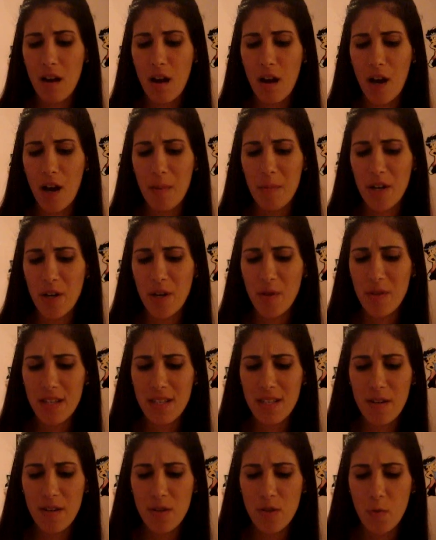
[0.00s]
I know
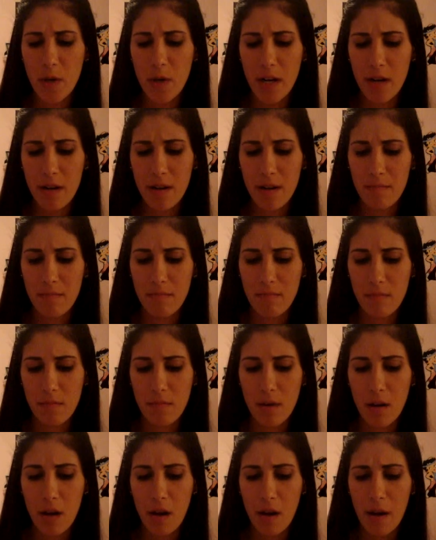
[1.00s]
this sounds weird,
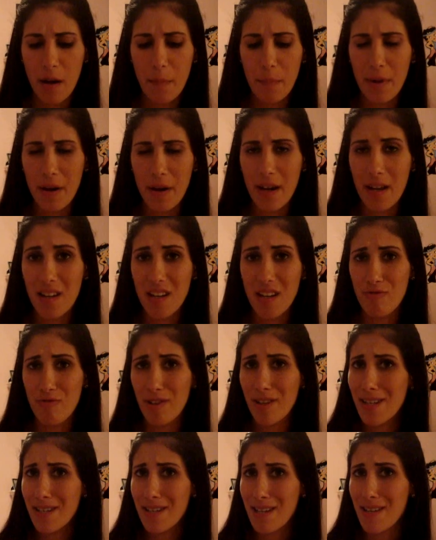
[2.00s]
but it
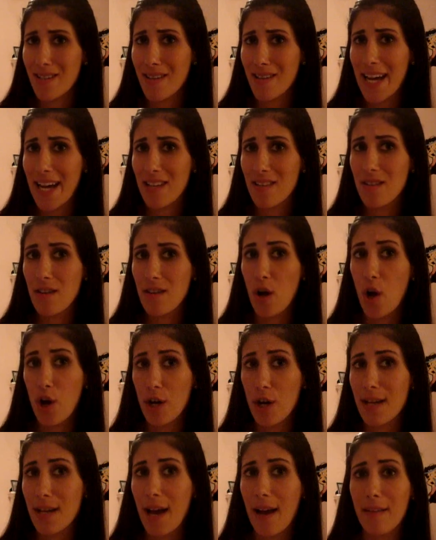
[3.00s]
really does last
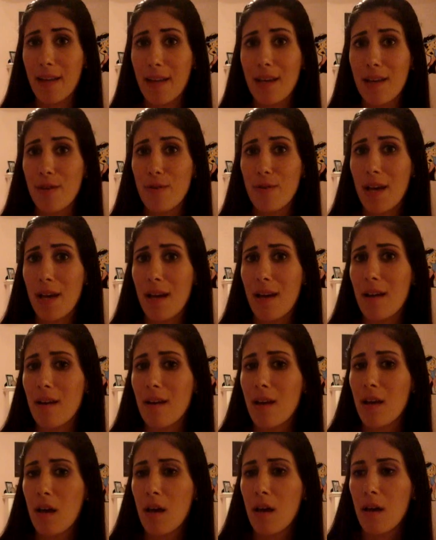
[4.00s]
all day. Like you
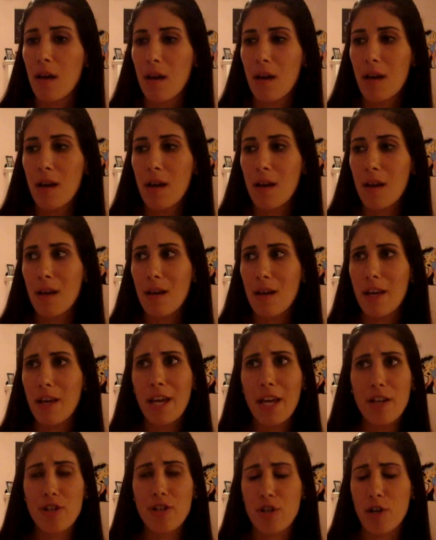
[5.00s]
can
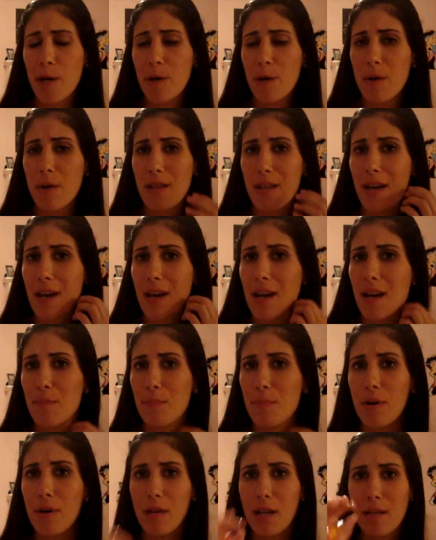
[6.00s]
eat, drink with
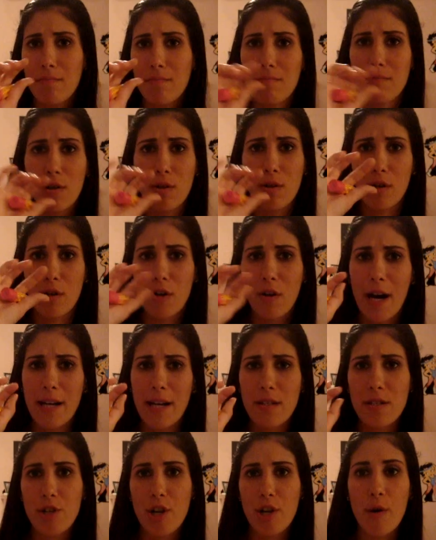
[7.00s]
it, put like, you know, your
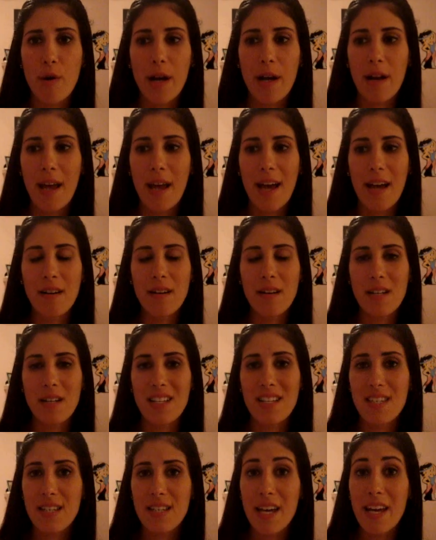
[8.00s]
glass to it, and
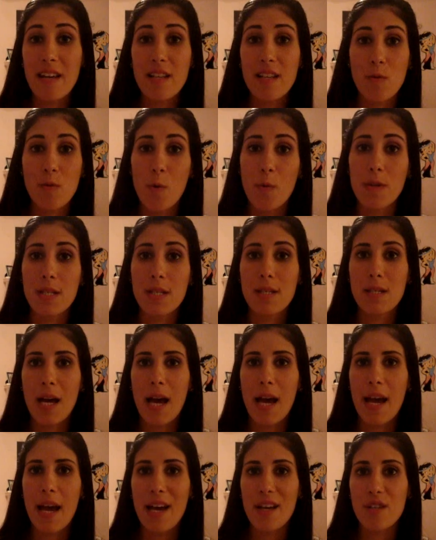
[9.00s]
it stays. It won't
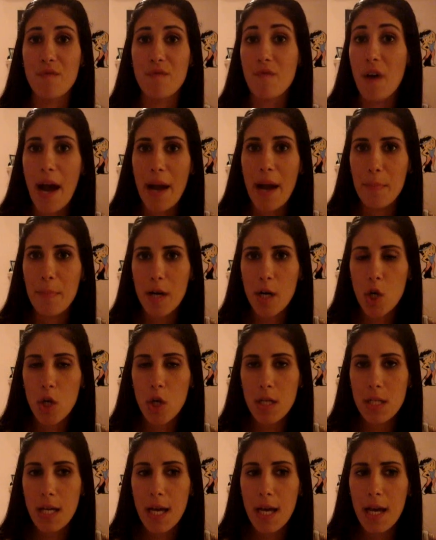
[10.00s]
stay as vibrant
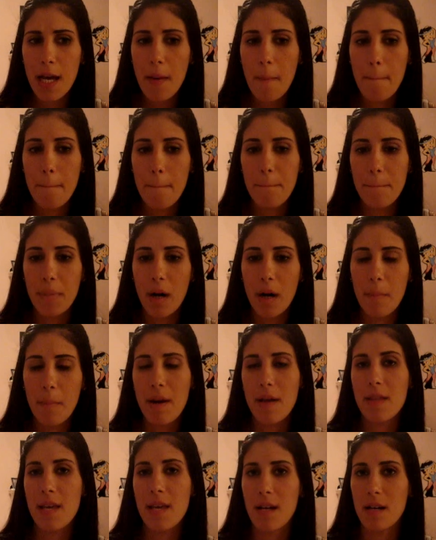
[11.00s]
all day, but
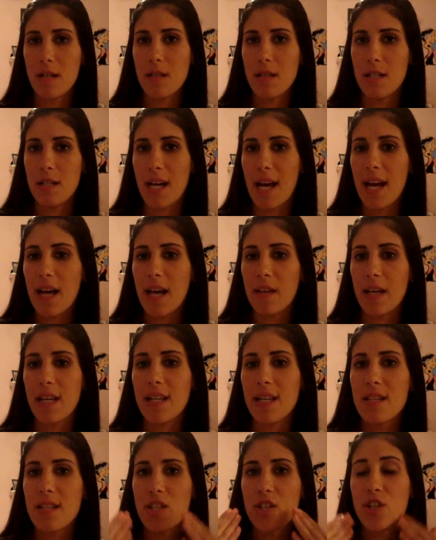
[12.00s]
by the end of the day,
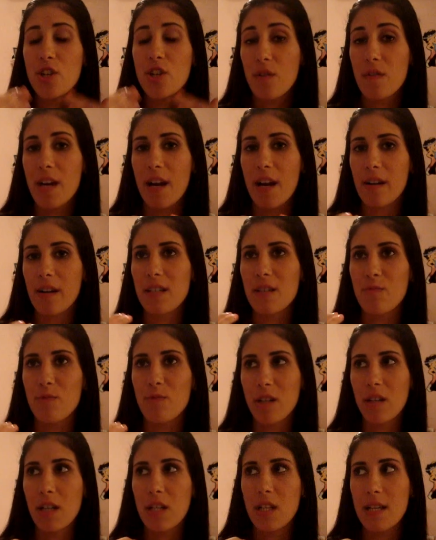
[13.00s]
like it's still there because it
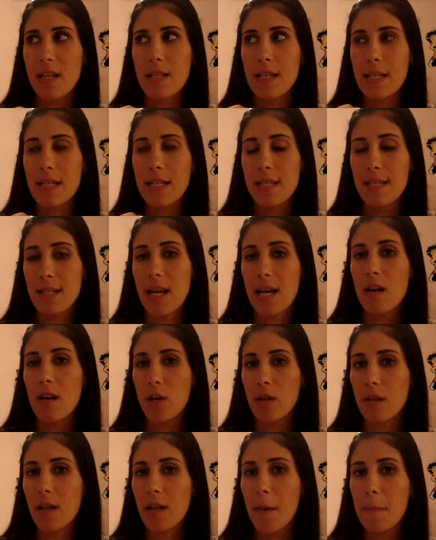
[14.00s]
really does like stain
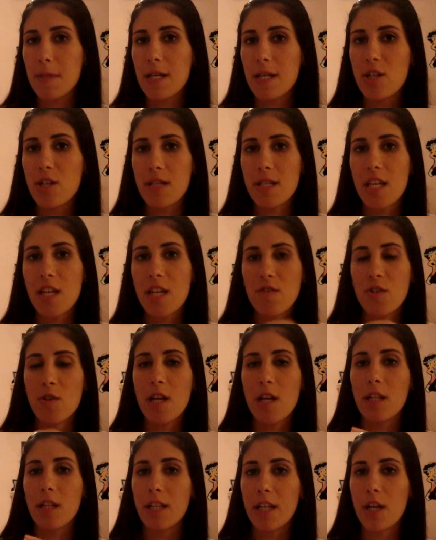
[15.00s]
your lips. It just gives
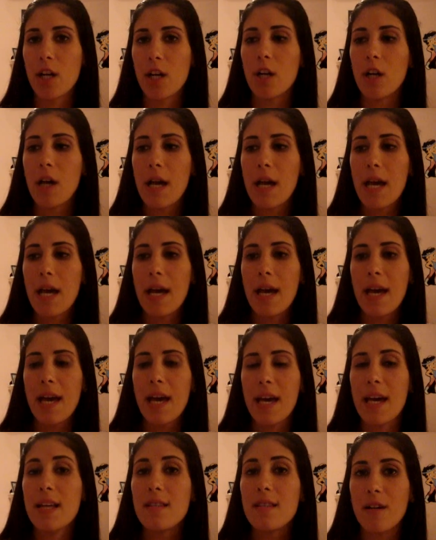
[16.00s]
you that little
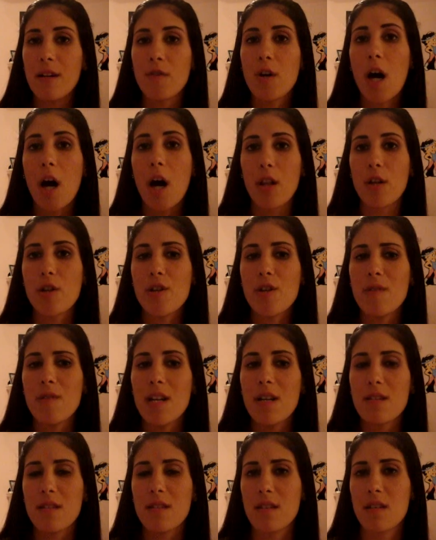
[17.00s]
hint of color you
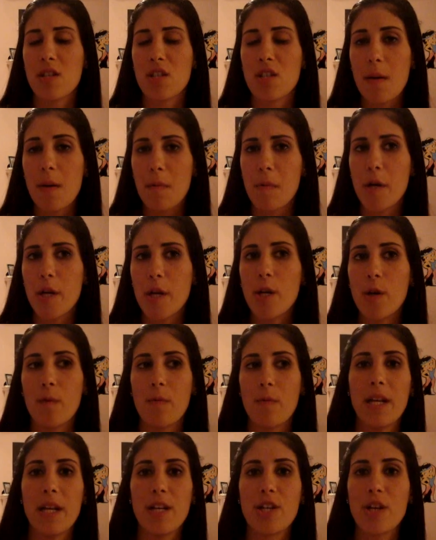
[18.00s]
need, because in the summer you
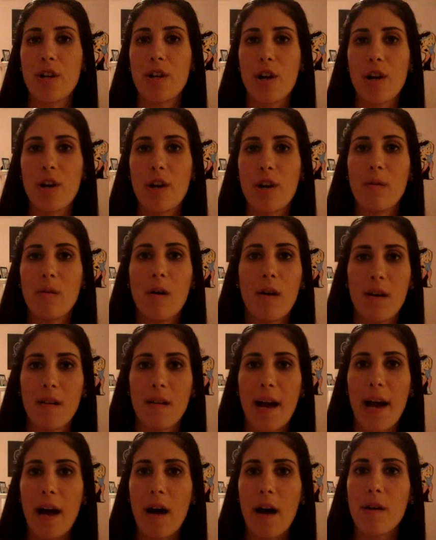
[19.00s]
don't need to go
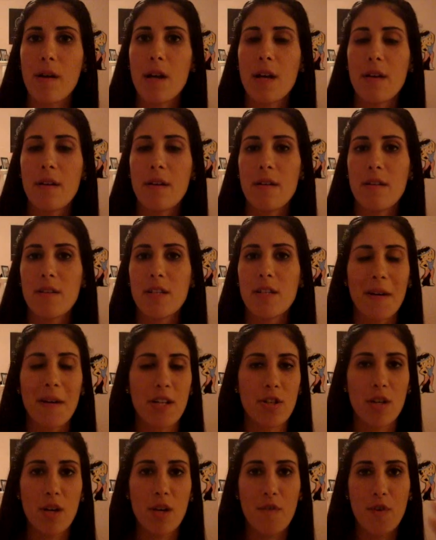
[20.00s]
all out,
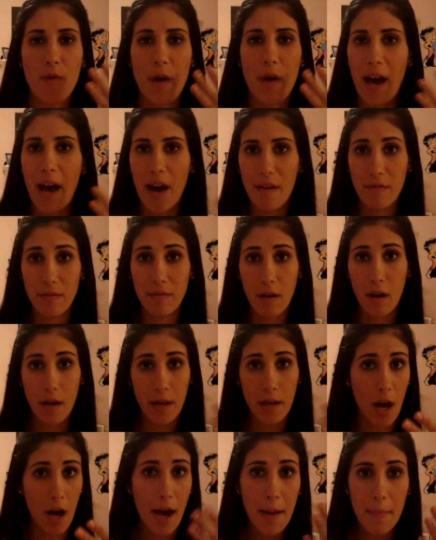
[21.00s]
especially if you have
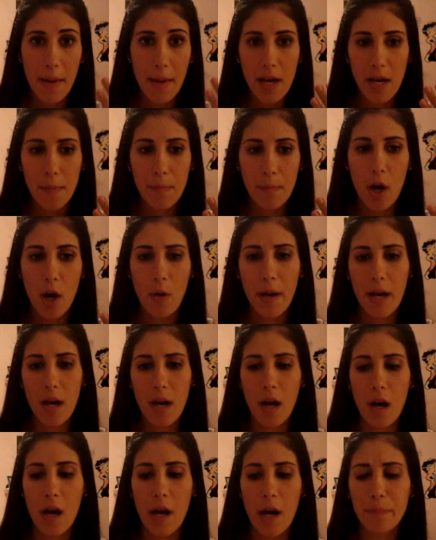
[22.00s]
like eye makeup going
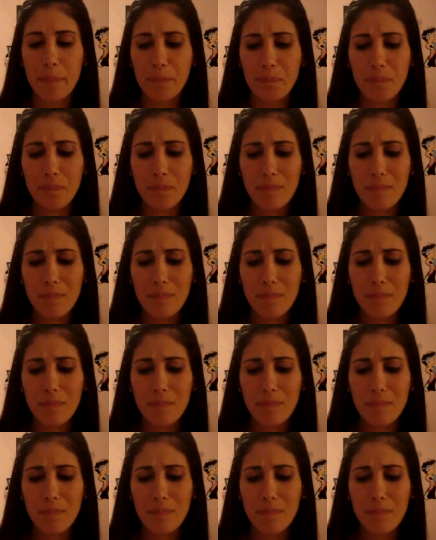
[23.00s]
on.